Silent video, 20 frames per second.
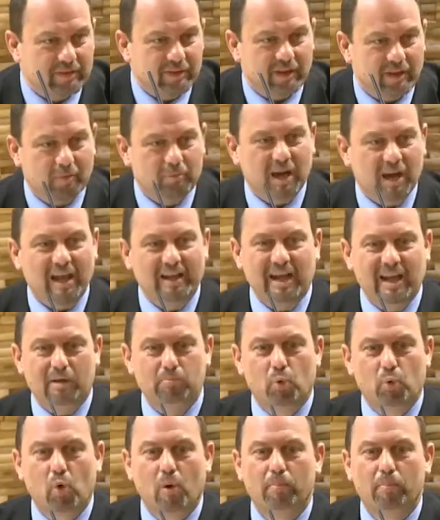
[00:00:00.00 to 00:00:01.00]
I'm glad he had
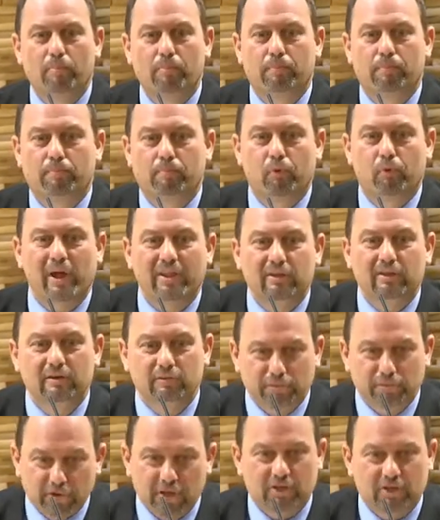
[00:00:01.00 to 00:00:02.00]
more bread than
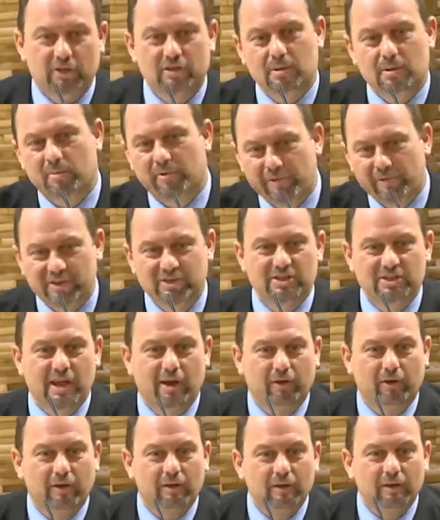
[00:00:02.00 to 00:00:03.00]
fish because I'm a vegetarian.